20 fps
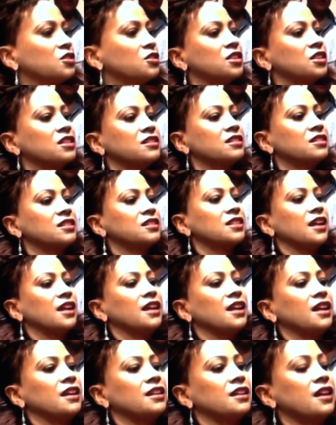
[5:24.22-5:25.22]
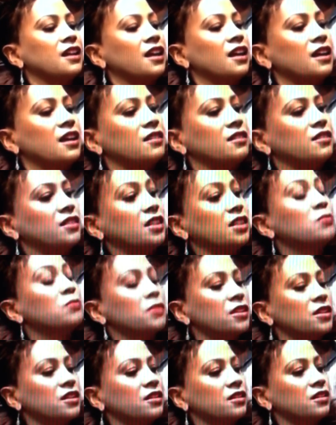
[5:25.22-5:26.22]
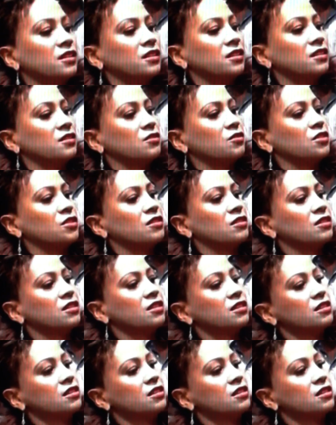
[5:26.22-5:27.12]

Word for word: These are crystals, and uh, these particular crystals